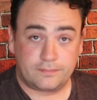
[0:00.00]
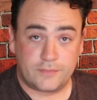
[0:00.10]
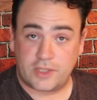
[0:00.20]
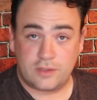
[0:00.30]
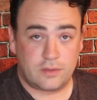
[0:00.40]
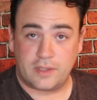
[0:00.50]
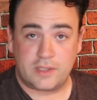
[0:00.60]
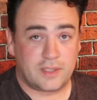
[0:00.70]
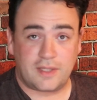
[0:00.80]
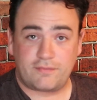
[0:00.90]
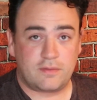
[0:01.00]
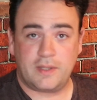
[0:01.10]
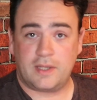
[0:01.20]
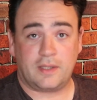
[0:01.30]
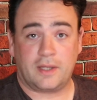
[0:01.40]
You can do it. You don't have to
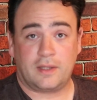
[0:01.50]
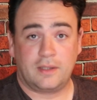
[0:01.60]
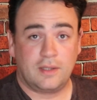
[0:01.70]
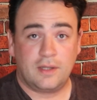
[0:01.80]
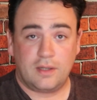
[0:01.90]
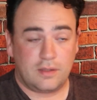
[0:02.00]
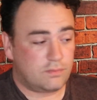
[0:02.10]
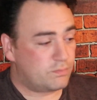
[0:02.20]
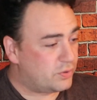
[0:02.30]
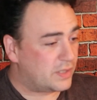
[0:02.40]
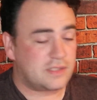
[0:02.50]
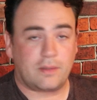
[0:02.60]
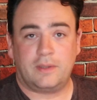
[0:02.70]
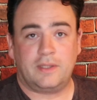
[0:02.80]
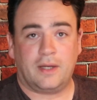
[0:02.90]
be in there putting
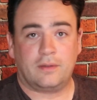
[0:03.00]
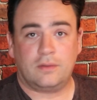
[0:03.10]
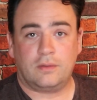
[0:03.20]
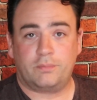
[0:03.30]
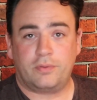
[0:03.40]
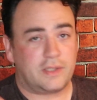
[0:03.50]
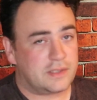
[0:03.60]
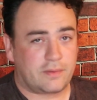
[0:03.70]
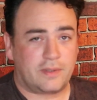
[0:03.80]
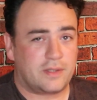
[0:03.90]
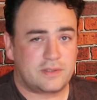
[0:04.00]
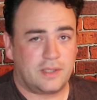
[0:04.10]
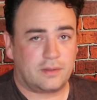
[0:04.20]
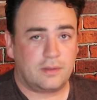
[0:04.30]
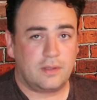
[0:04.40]
someone down or putting someone else
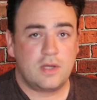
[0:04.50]
down.